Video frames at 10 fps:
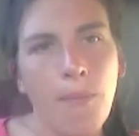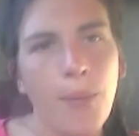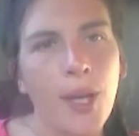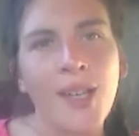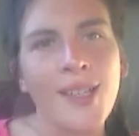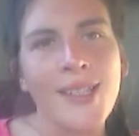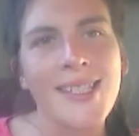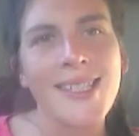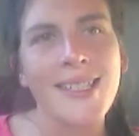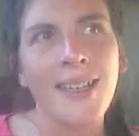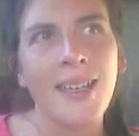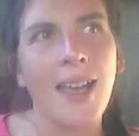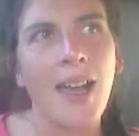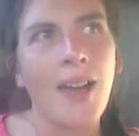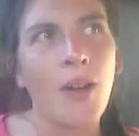Because
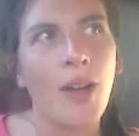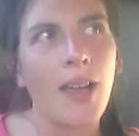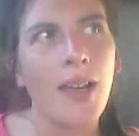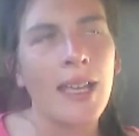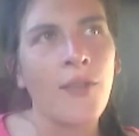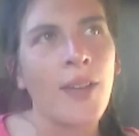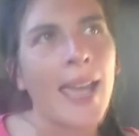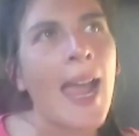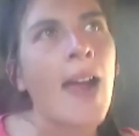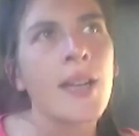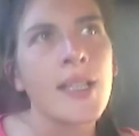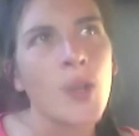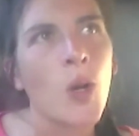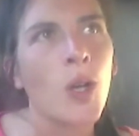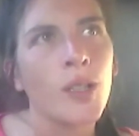if it carries
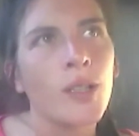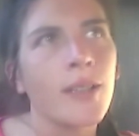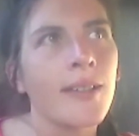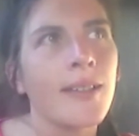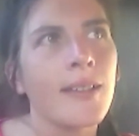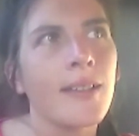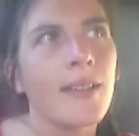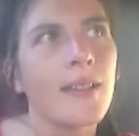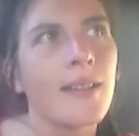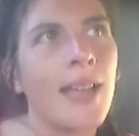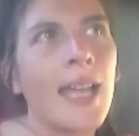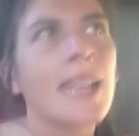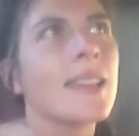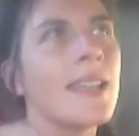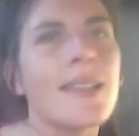on
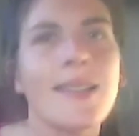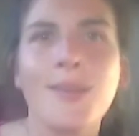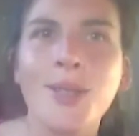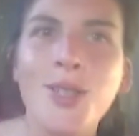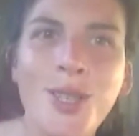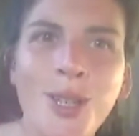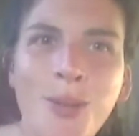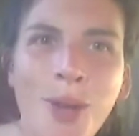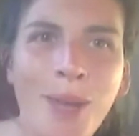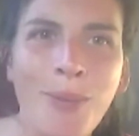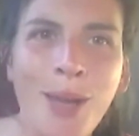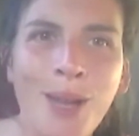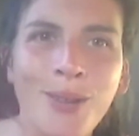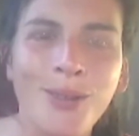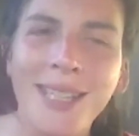like this, we're just going to wipe
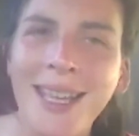out all the